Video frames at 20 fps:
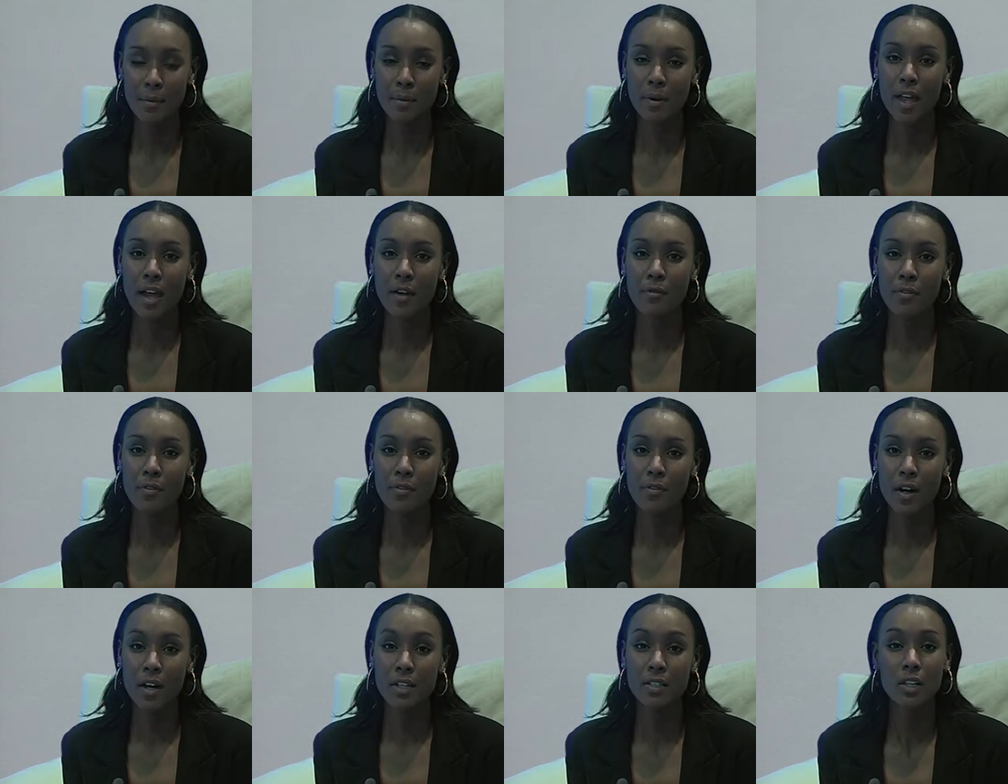we have with
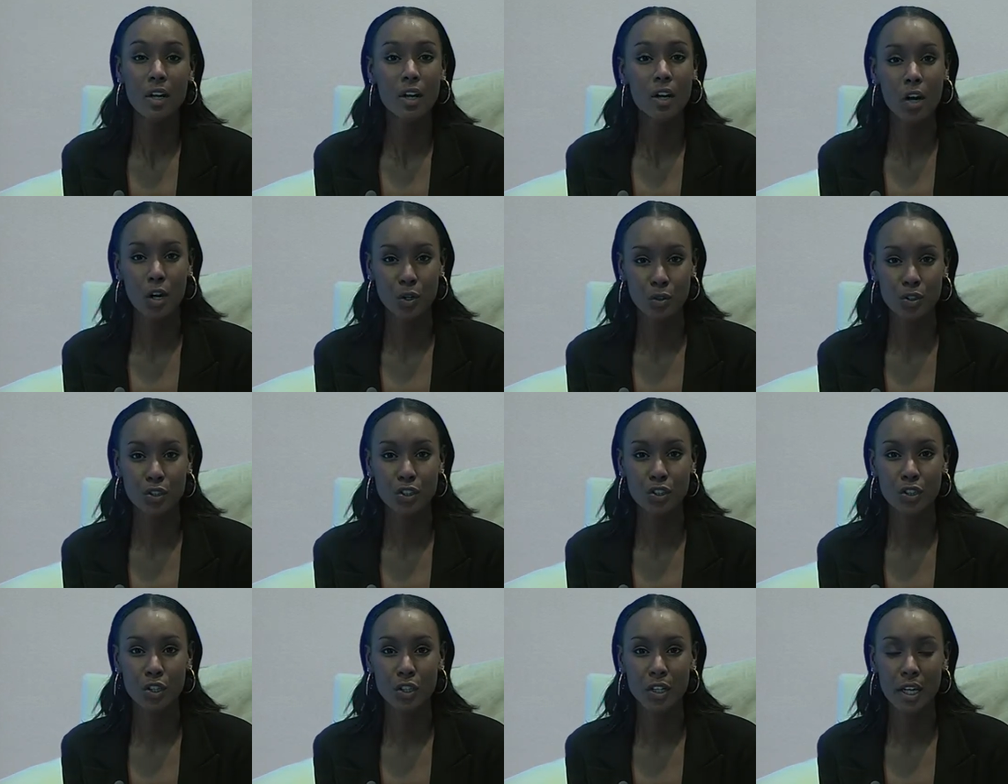us culture
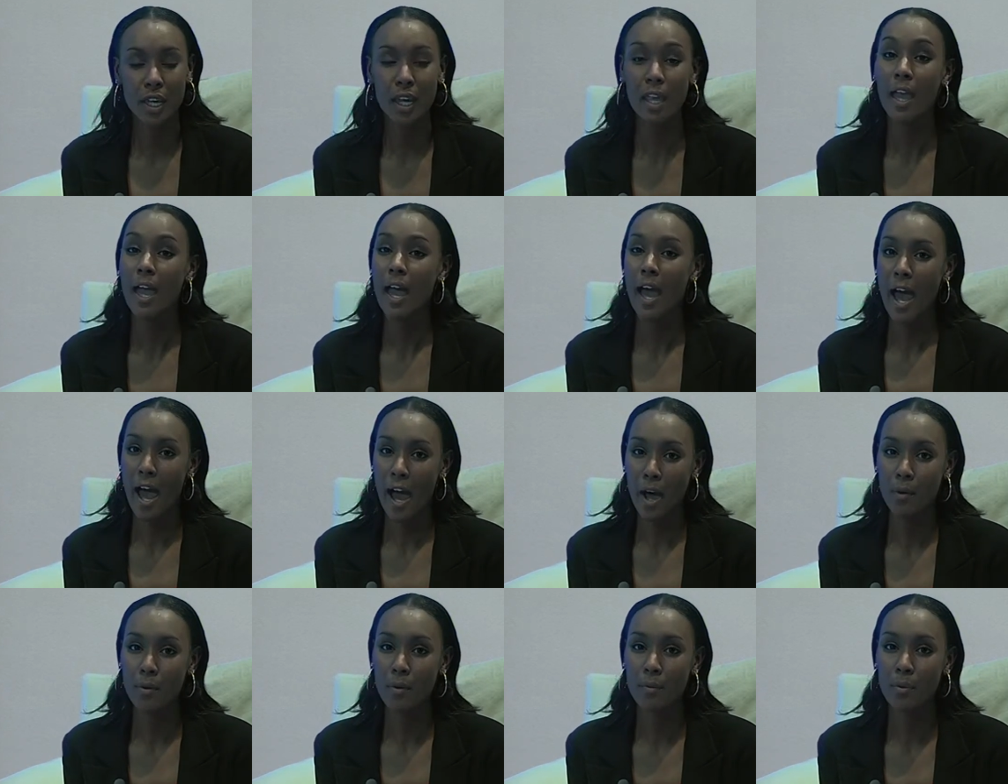jockey
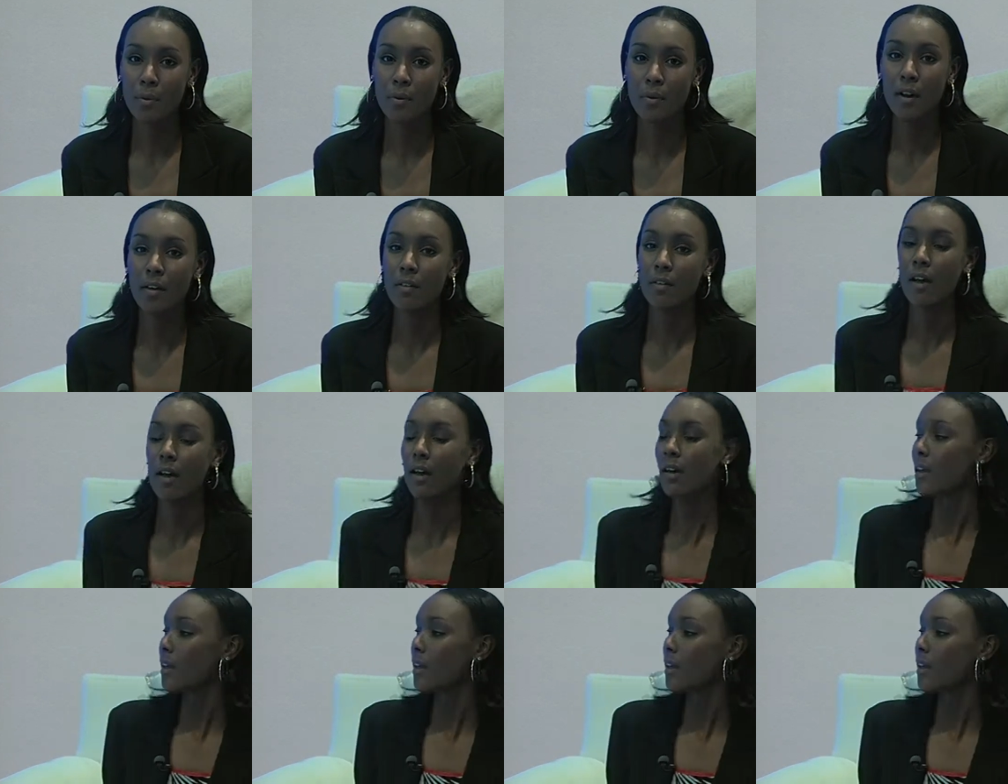Alwyn Pereira.